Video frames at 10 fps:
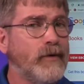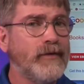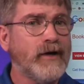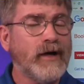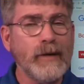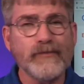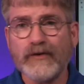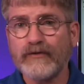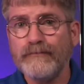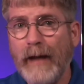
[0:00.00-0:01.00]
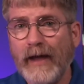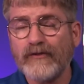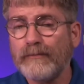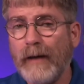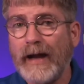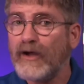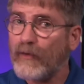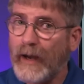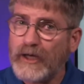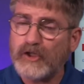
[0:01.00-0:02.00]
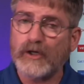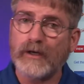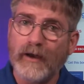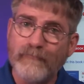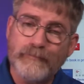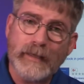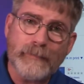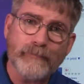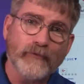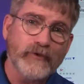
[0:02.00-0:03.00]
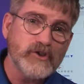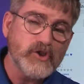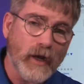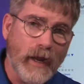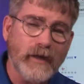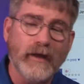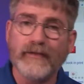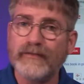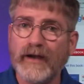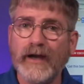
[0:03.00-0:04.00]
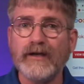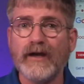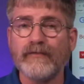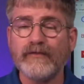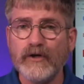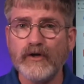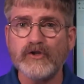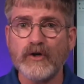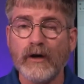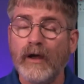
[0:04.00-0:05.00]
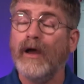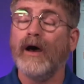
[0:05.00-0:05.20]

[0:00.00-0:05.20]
when there comes this mass migration of people to China in the very near future,